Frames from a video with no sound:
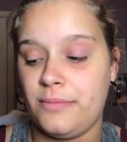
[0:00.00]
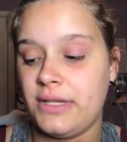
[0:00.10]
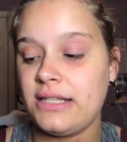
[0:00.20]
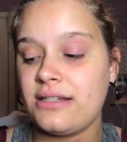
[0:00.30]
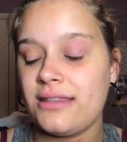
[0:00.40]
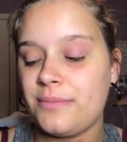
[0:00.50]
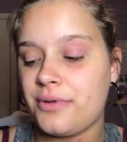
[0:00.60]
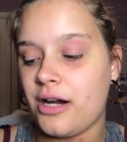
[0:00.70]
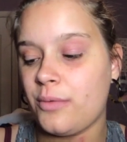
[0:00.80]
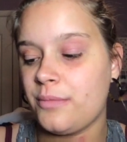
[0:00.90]
That's not the
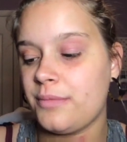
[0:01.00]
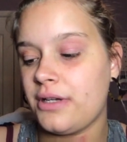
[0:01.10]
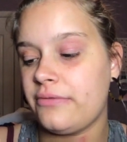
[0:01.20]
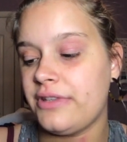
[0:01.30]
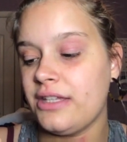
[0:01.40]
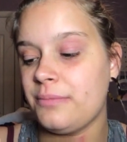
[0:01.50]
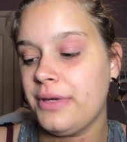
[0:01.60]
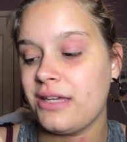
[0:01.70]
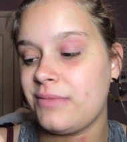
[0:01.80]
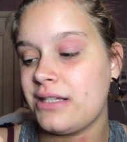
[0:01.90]
problem of the
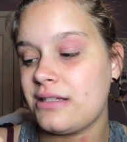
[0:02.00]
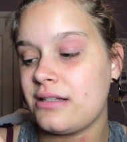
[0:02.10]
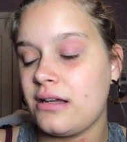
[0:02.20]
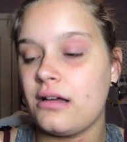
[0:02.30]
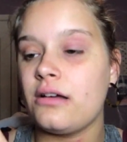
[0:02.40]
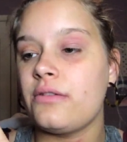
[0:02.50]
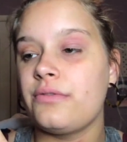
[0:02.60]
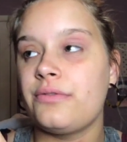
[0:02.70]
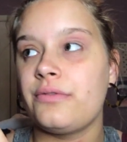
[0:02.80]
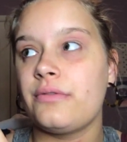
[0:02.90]
pigment of